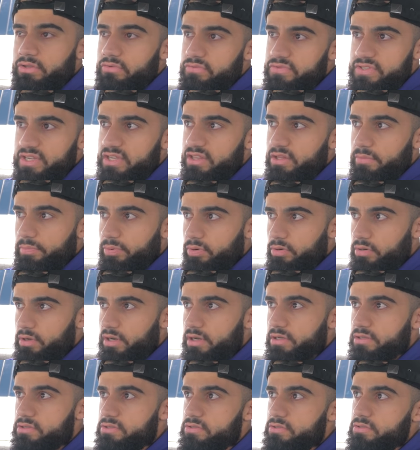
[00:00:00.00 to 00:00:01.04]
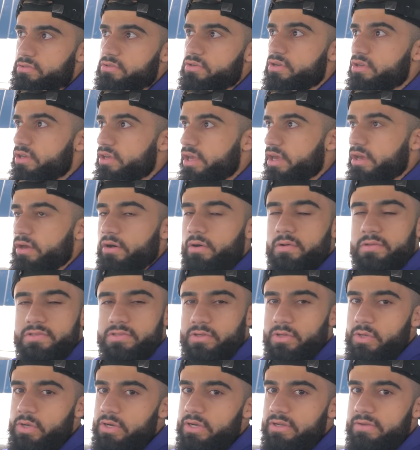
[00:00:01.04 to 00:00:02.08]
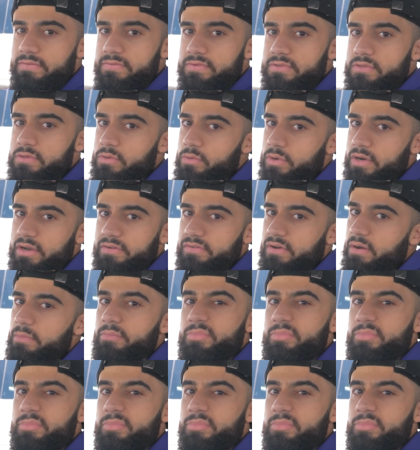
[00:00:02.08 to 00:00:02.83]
you've seen the products, you can get alternatives or whatever.